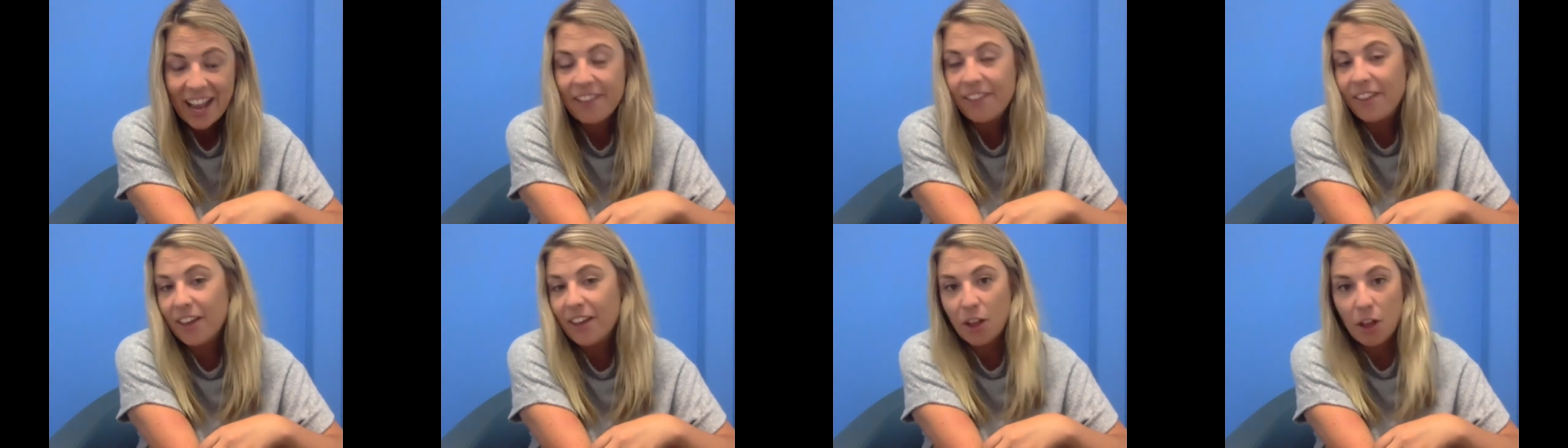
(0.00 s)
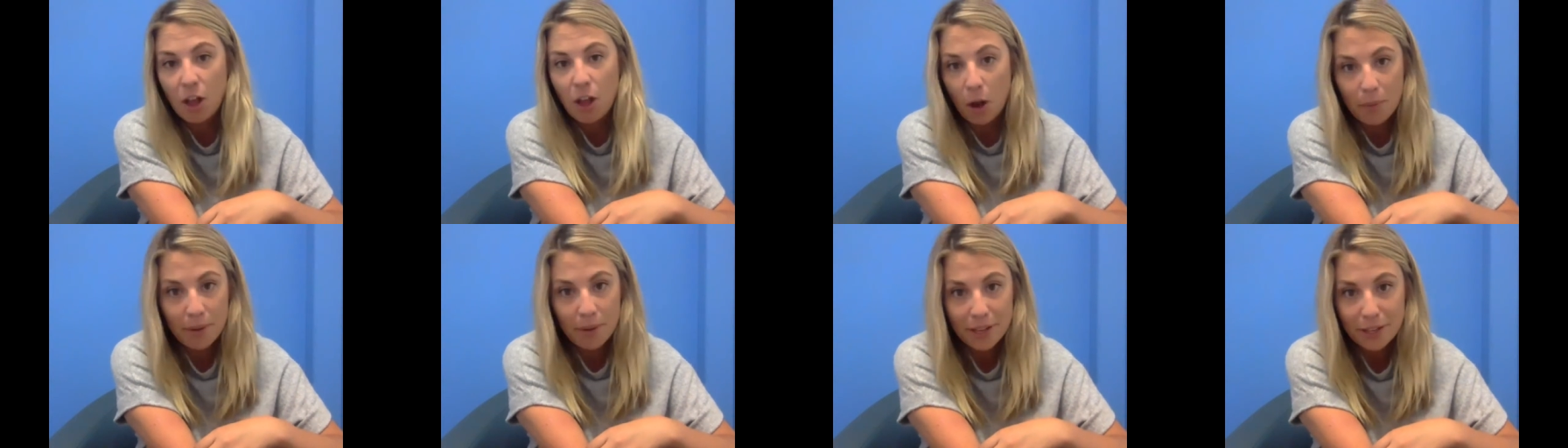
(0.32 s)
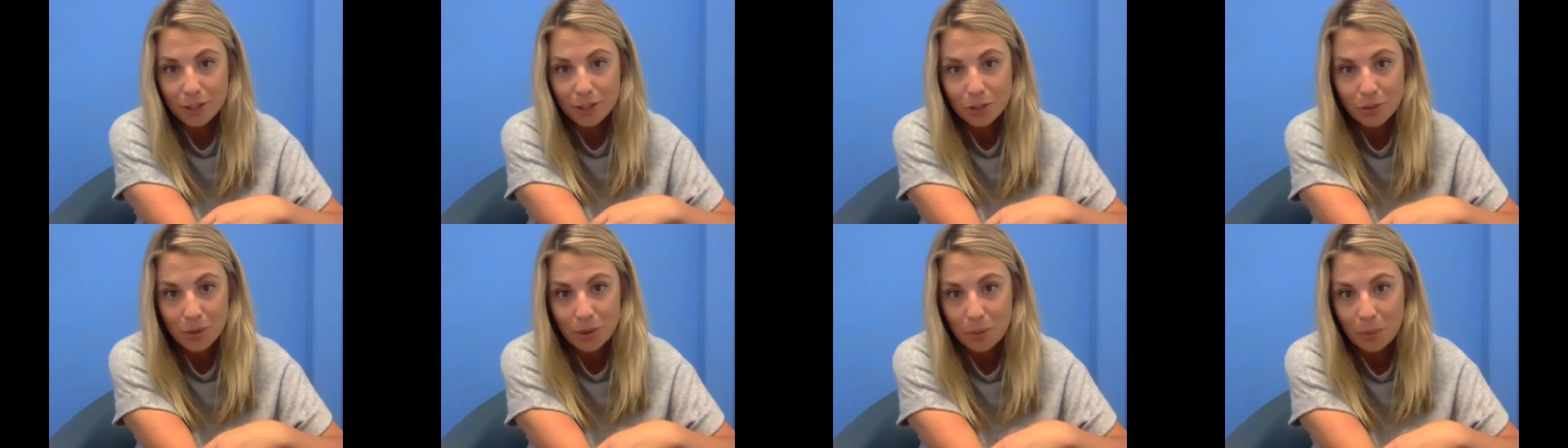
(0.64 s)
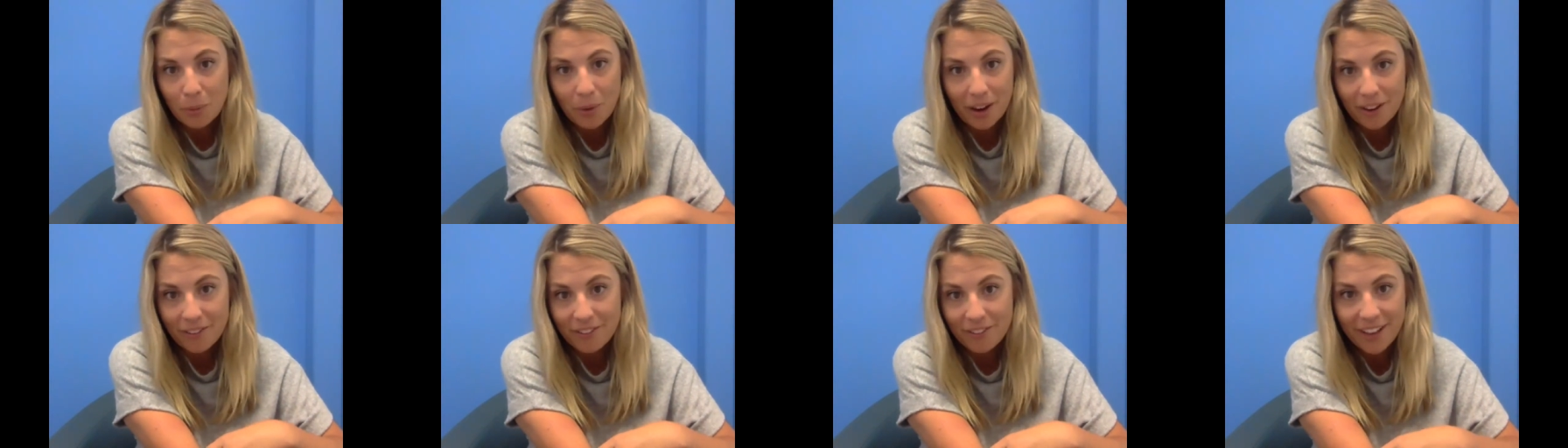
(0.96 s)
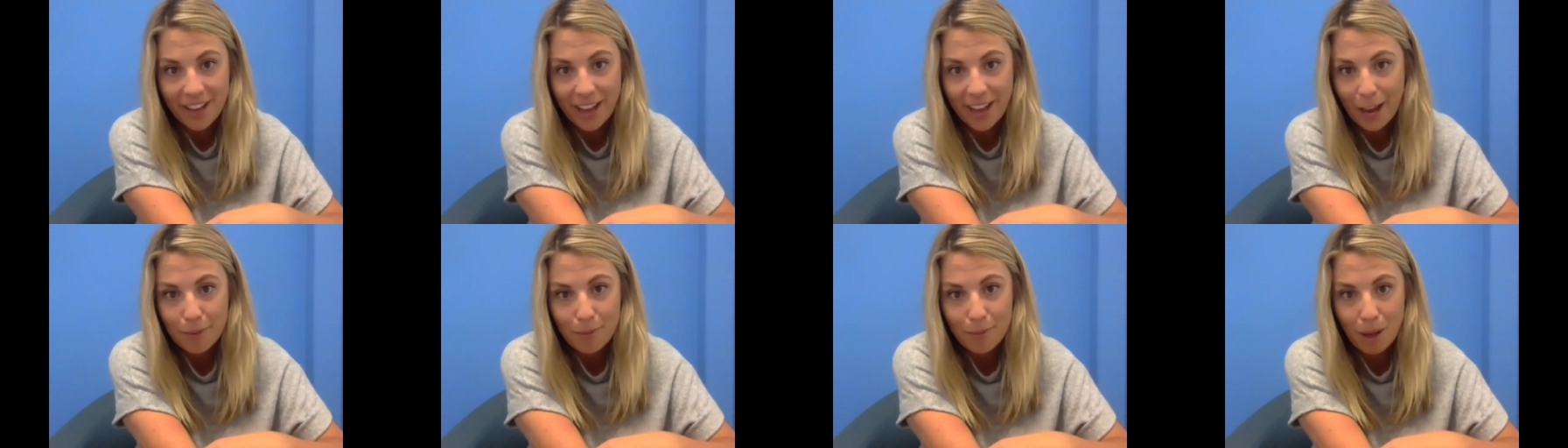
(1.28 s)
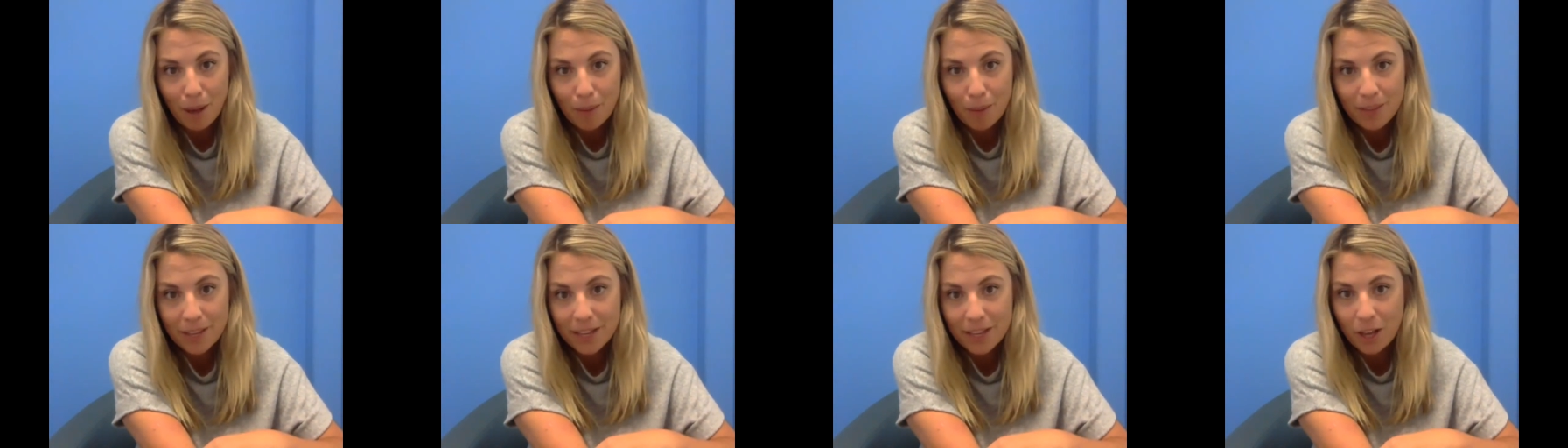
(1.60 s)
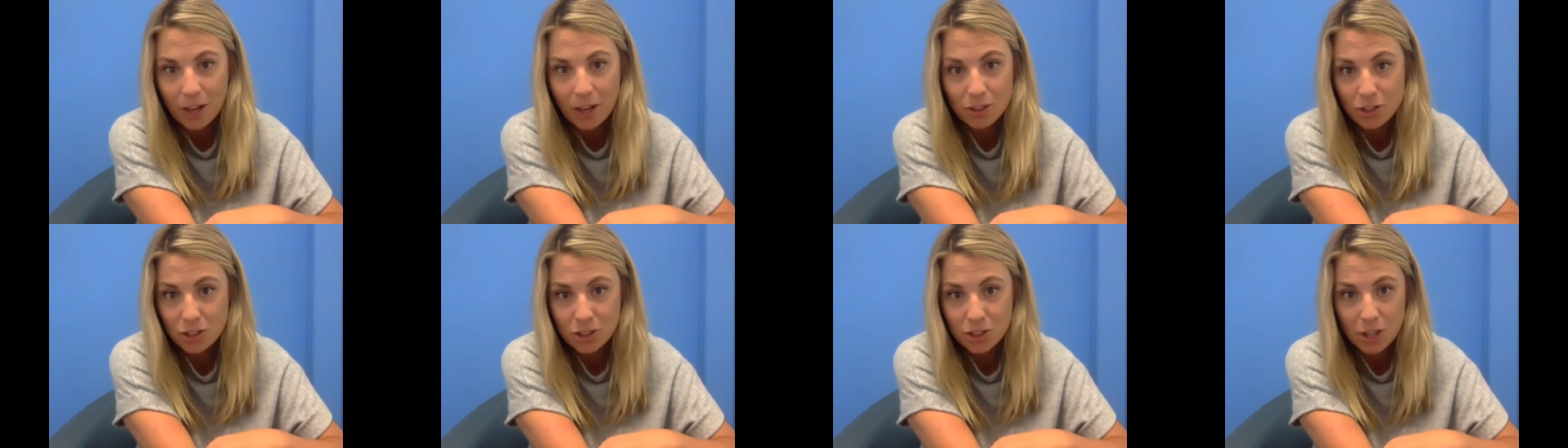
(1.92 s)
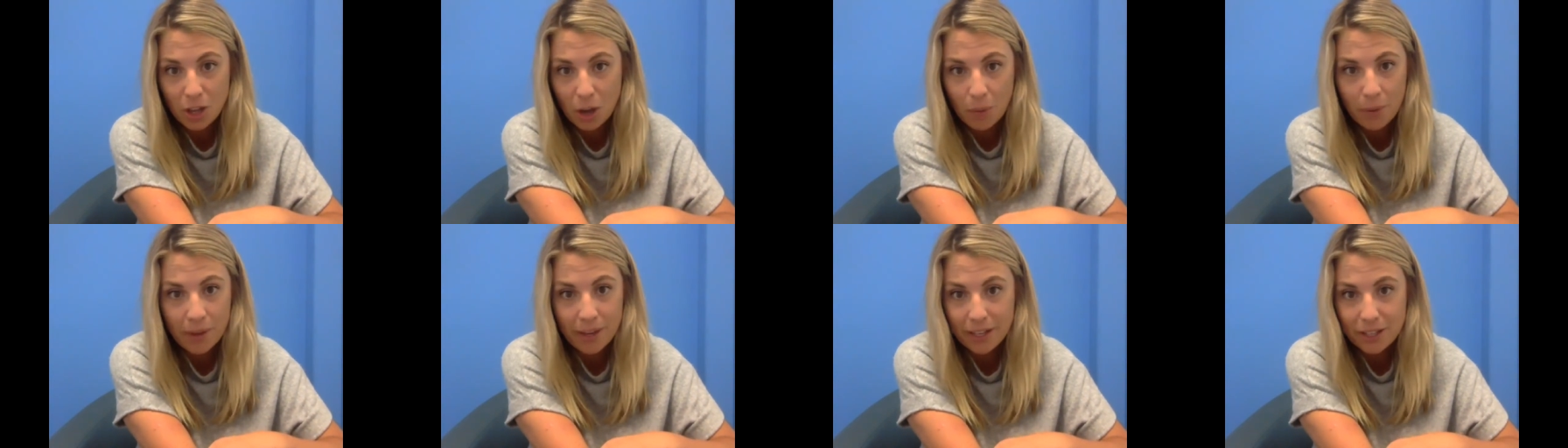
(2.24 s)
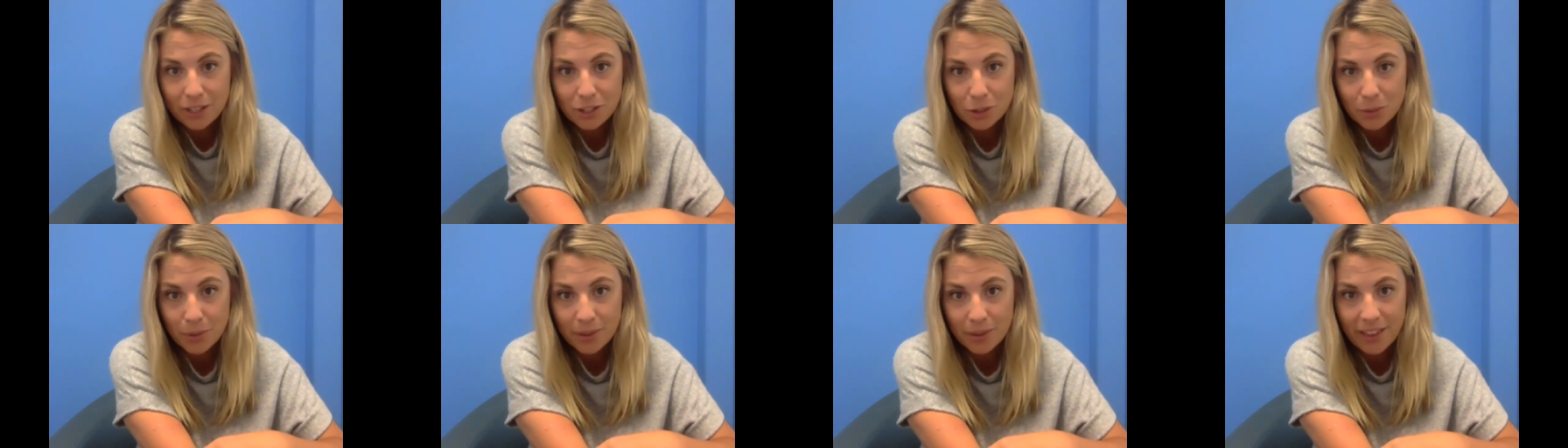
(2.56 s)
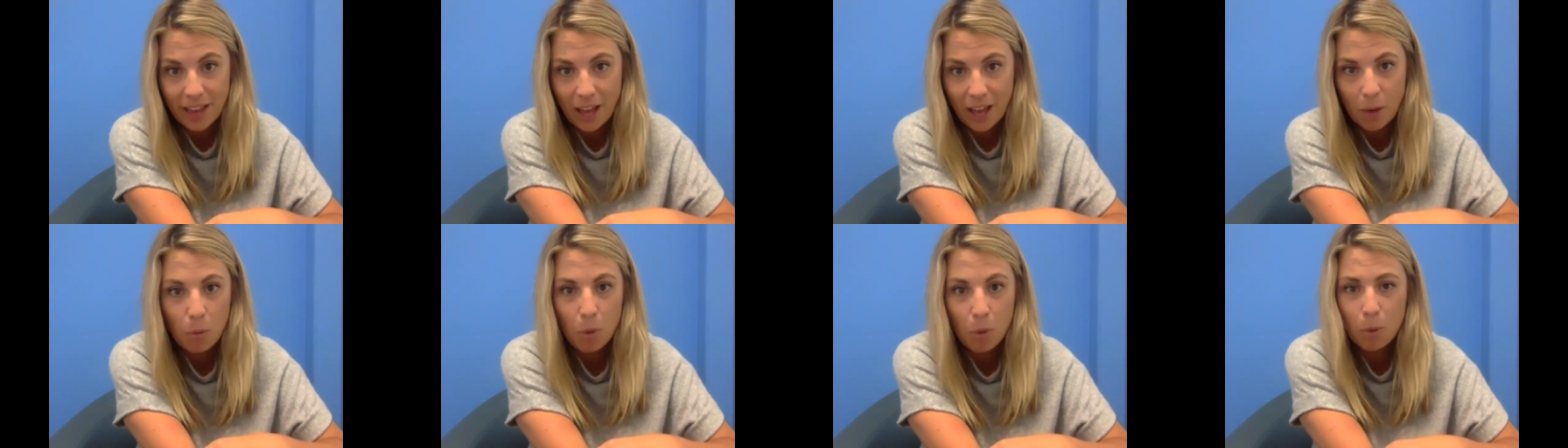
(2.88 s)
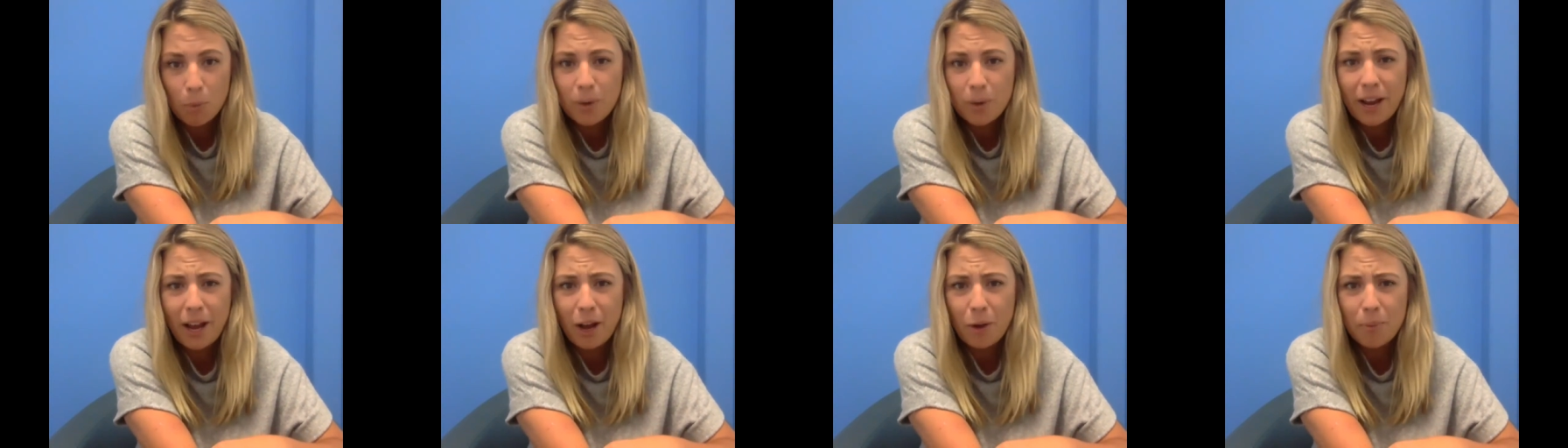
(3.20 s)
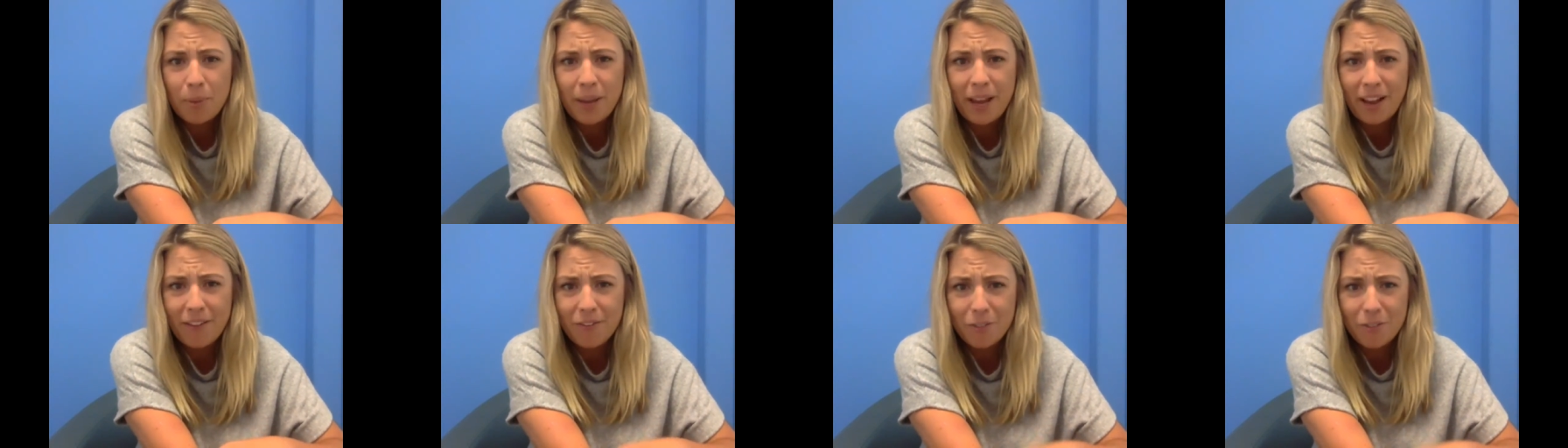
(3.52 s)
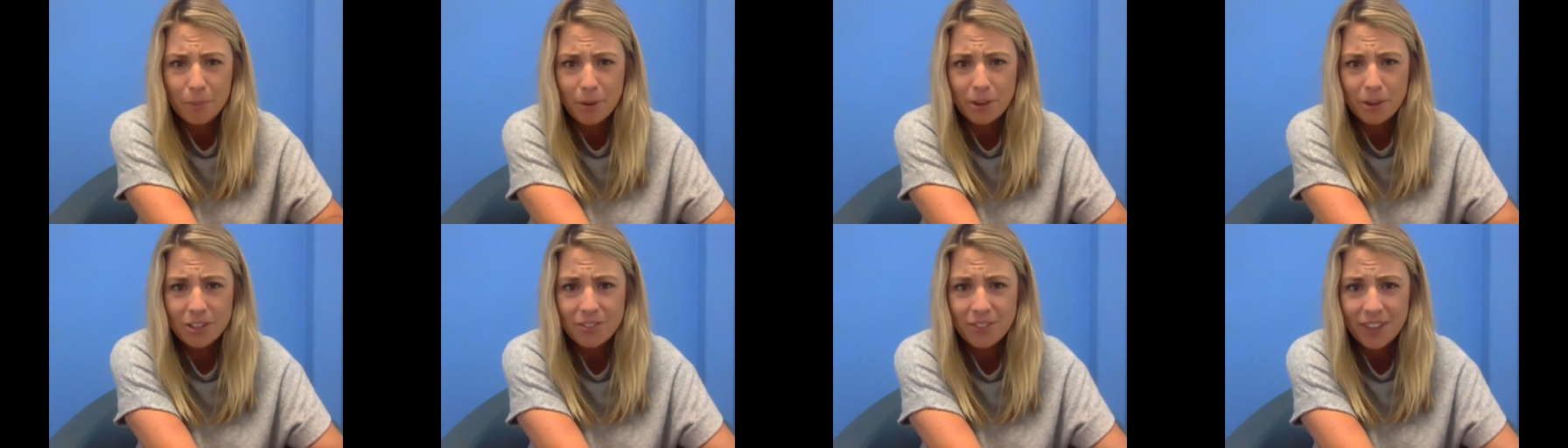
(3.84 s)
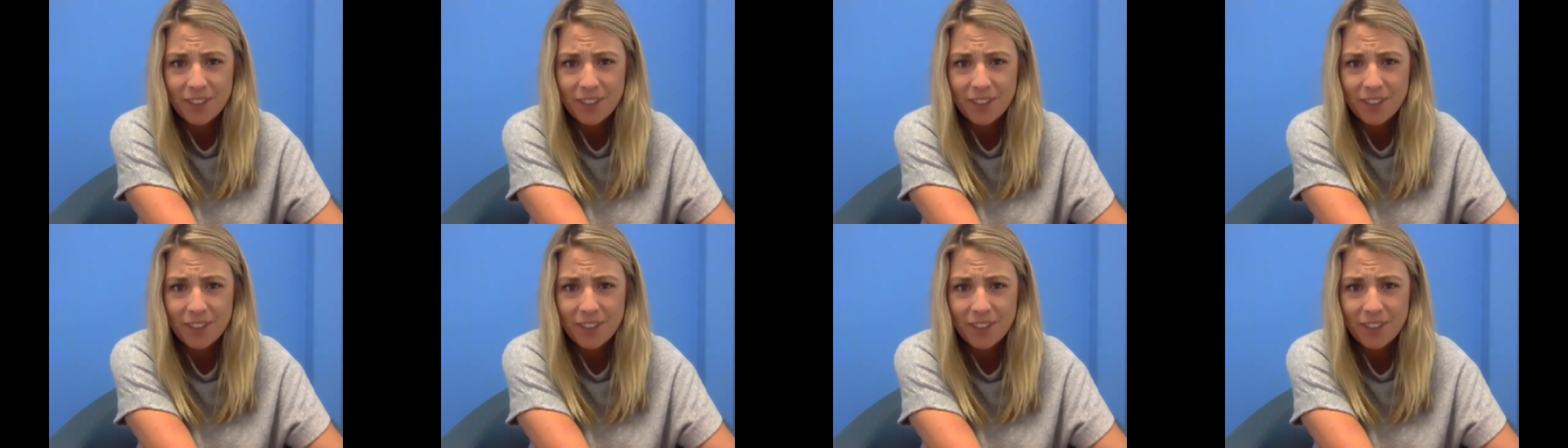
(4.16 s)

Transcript: and then going and doing whatever came up, like just going and doing that. What would help me have the most